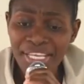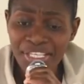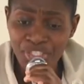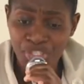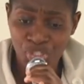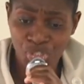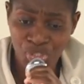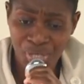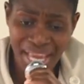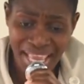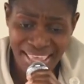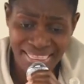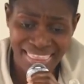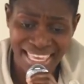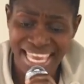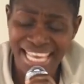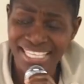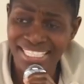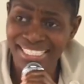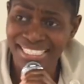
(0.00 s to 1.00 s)
in
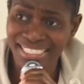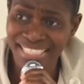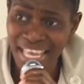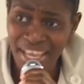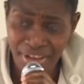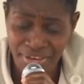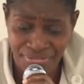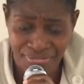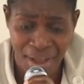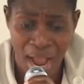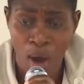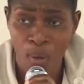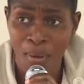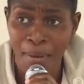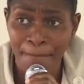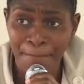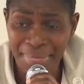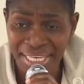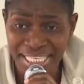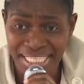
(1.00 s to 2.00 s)
strength and save
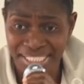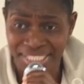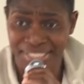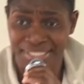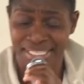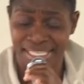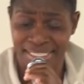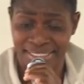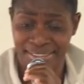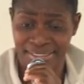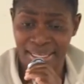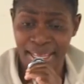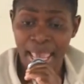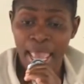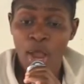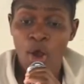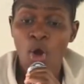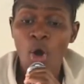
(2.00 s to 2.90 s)
our ministries.